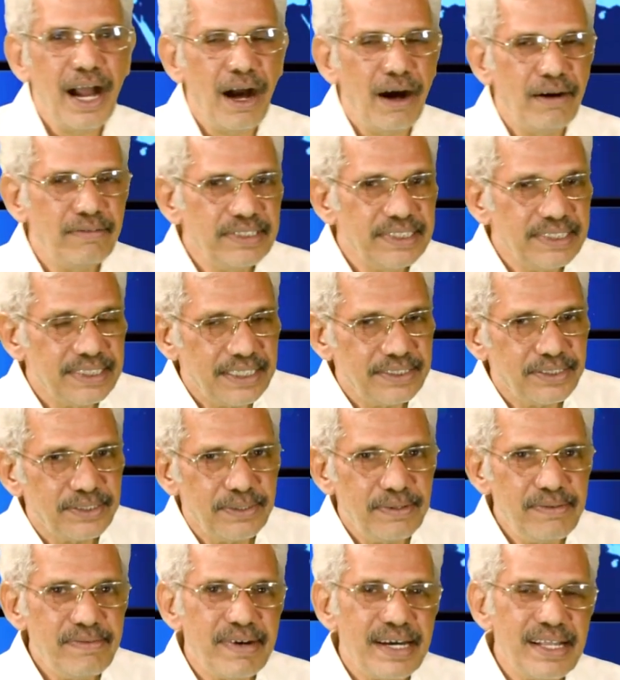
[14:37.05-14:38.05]
How is that
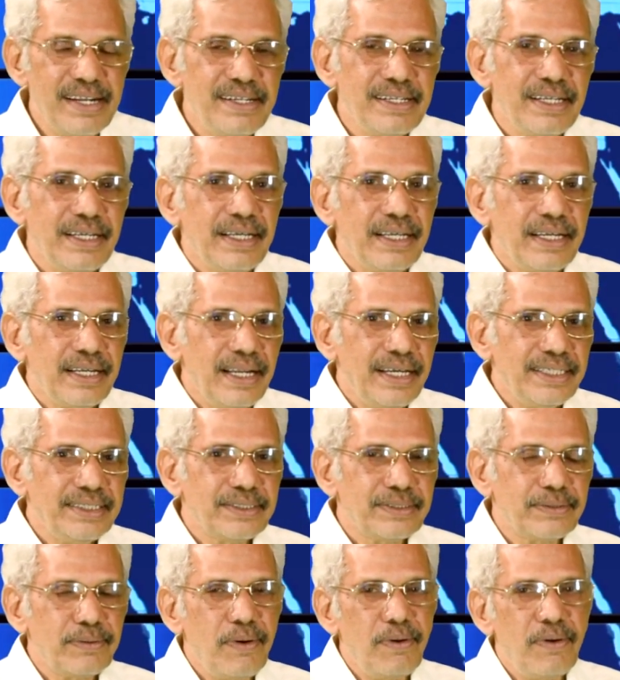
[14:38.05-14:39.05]
so? Well,
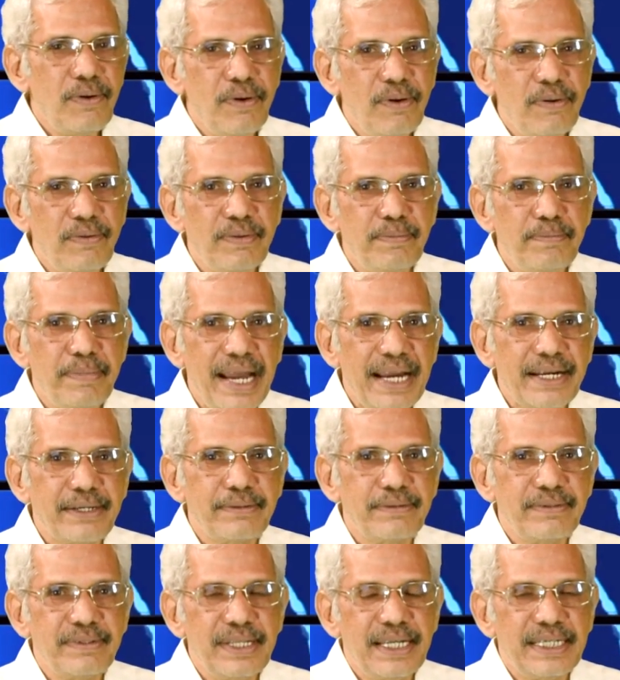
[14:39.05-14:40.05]
let's go over
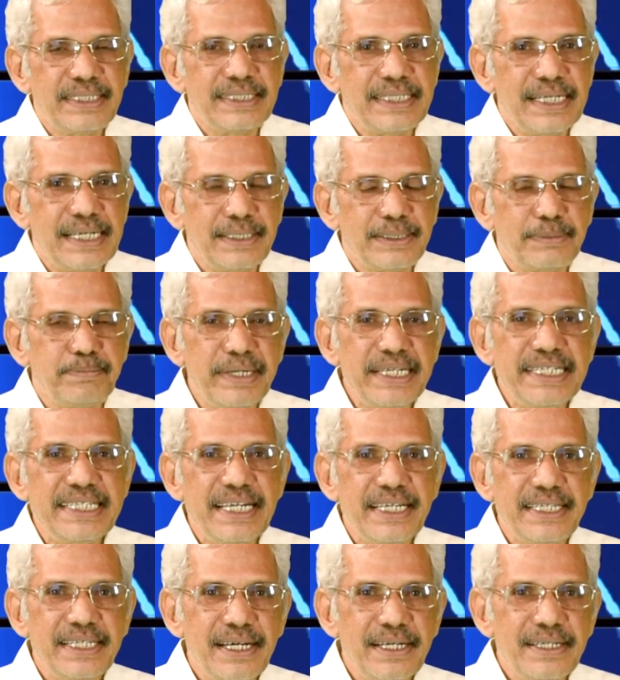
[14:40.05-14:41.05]
back to that big
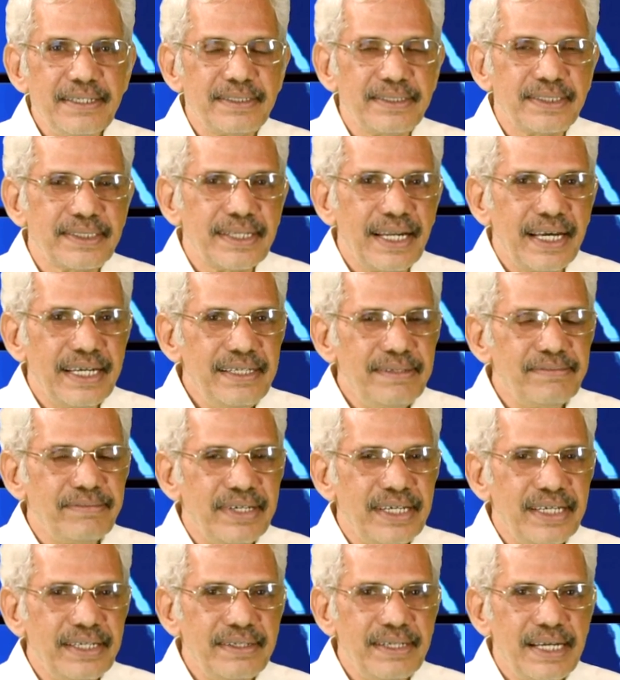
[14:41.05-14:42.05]
data slide
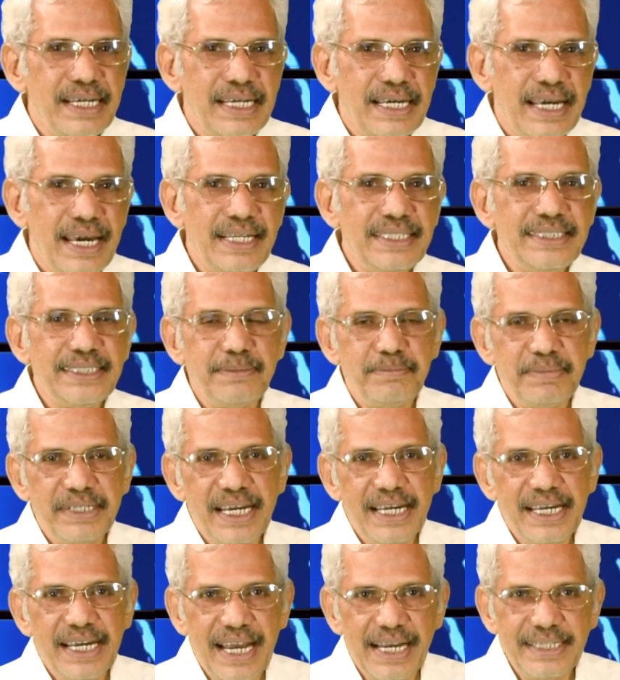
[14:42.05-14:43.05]
where
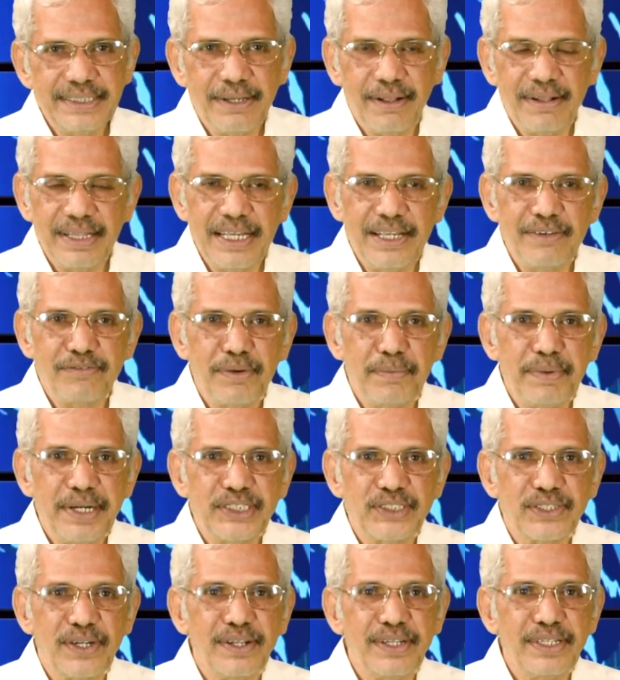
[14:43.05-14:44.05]
NCBI has all the
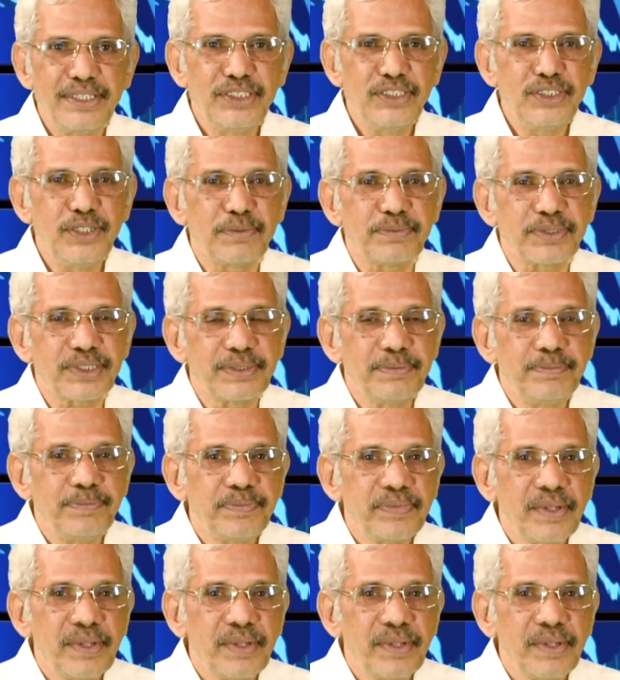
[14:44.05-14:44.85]
information on the genomes.